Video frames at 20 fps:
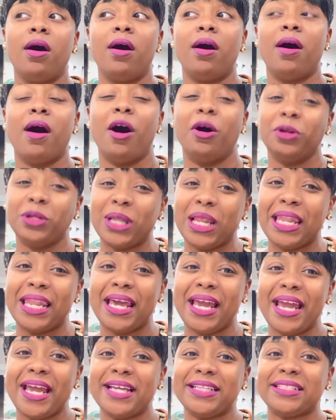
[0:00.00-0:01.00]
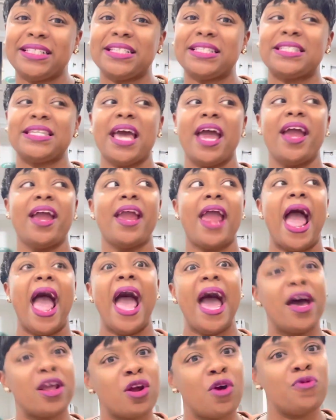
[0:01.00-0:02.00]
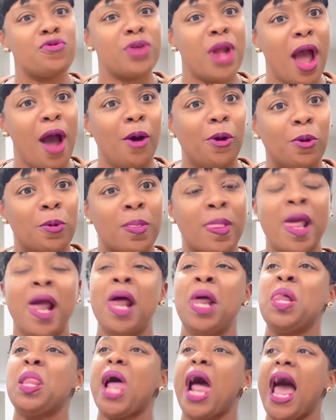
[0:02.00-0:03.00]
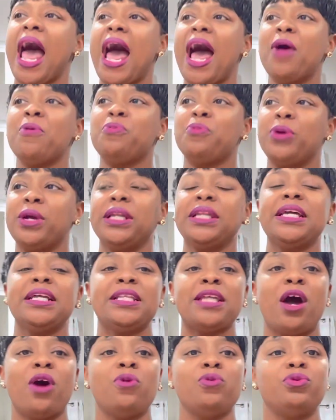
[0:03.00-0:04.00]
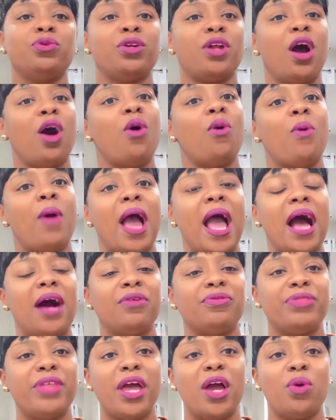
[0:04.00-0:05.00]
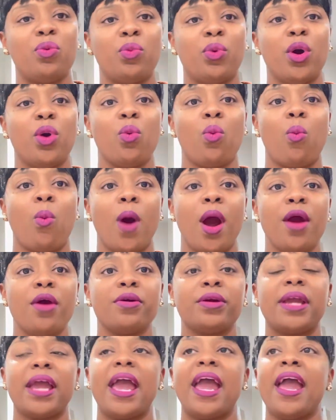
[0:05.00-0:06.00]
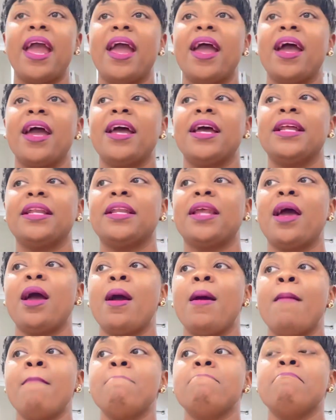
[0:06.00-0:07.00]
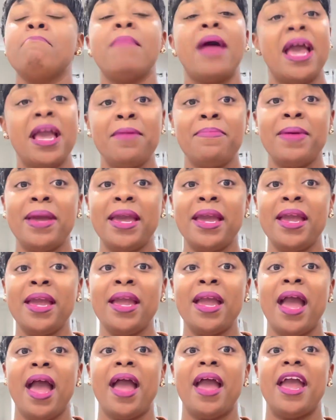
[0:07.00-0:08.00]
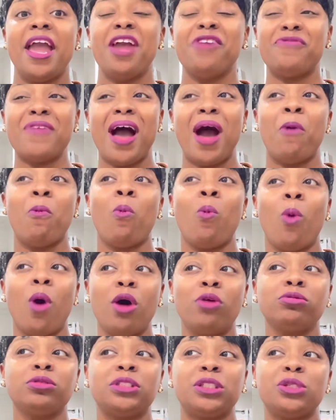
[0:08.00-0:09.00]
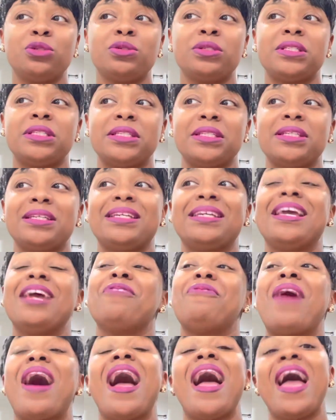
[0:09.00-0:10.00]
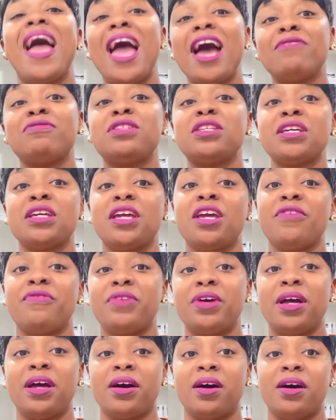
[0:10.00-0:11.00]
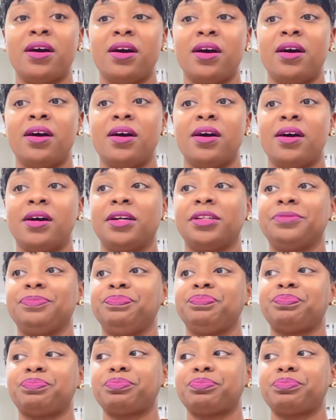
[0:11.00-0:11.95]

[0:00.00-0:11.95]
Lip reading: on the ledge and say, I don't know. I really don't know how that would work. And maybe if I want to, if I have to give it an